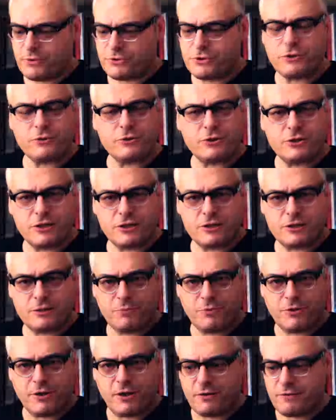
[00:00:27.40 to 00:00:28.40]
Dual
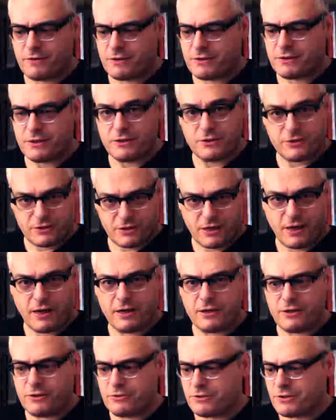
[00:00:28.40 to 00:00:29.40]
system theories, as
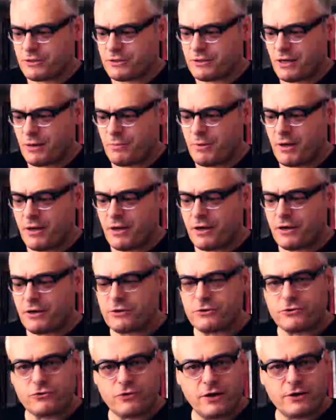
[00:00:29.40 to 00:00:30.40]
I use the term,
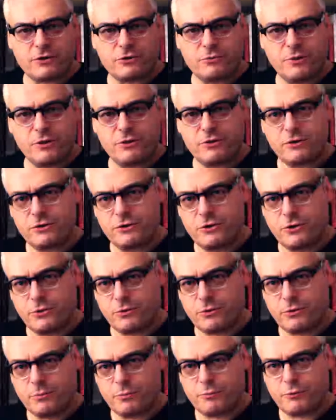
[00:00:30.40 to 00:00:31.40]
contrast with
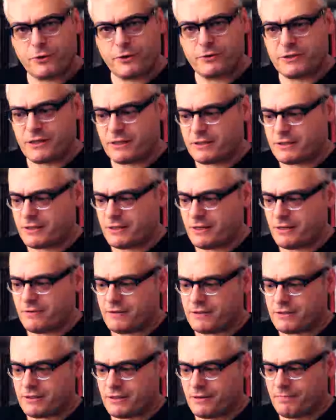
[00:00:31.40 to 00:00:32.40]
dual process
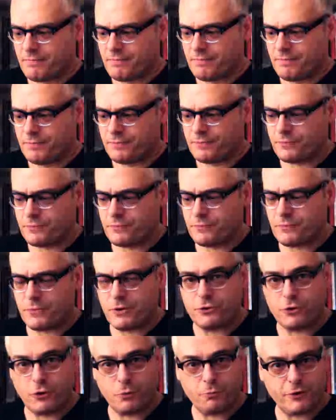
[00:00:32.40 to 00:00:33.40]
theories.
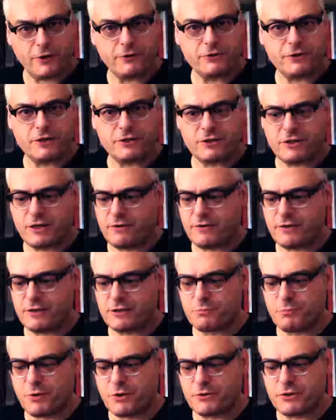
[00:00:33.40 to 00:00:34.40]
Dual process
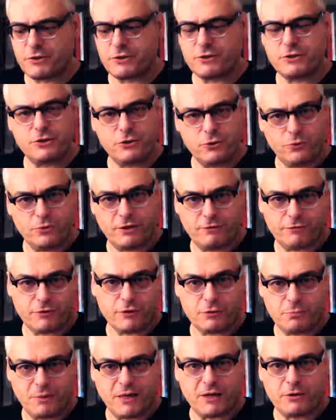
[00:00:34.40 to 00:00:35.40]
theories posit two
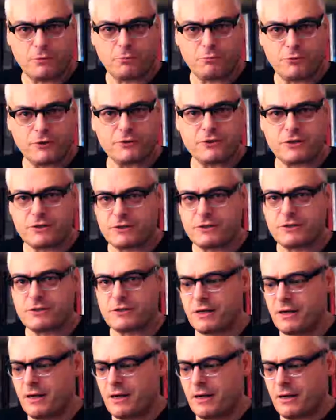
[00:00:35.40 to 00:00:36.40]
different mental
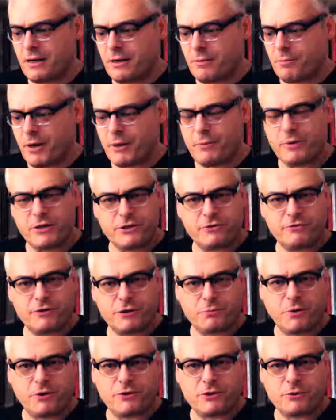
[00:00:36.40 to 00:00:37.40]
processes by which a
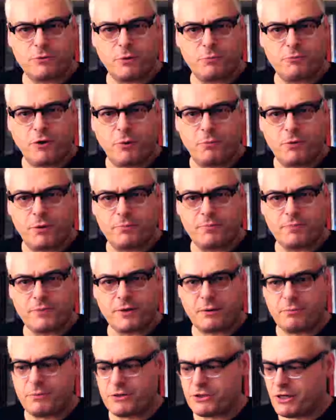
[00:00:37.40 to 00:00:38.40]
response to a problem
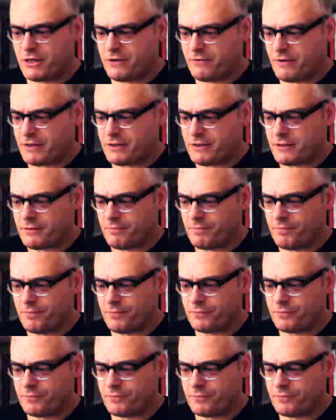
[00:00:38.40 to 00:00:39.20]
can be generated.